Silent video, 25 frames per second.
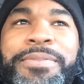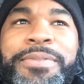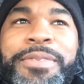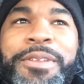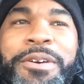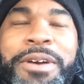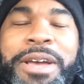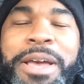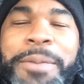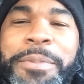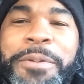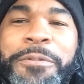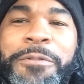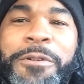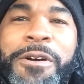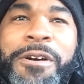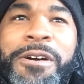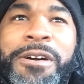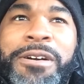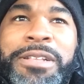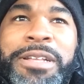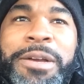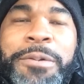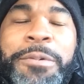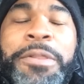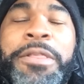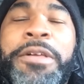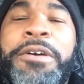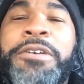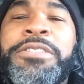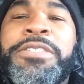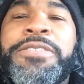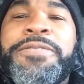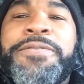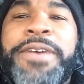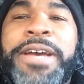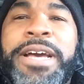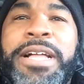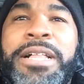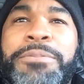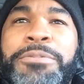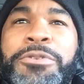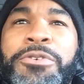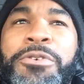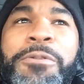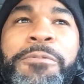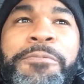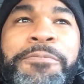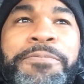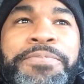Don't get me wrong, there were loads
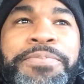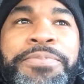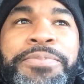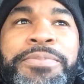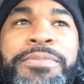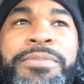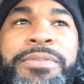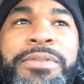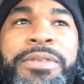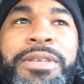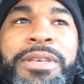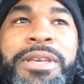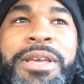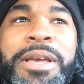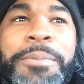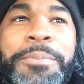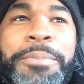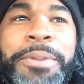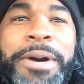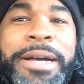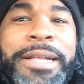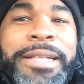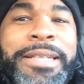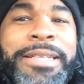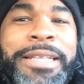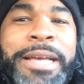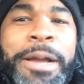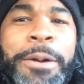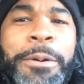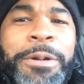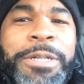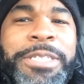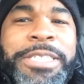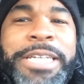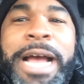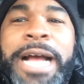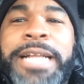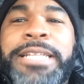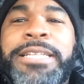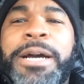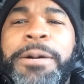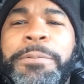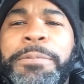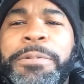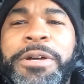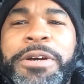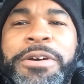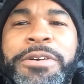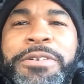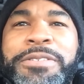available, but they were jacked
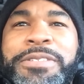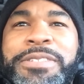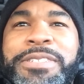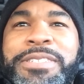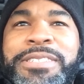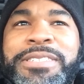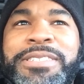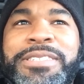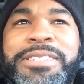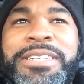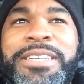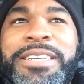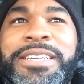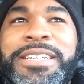up loads.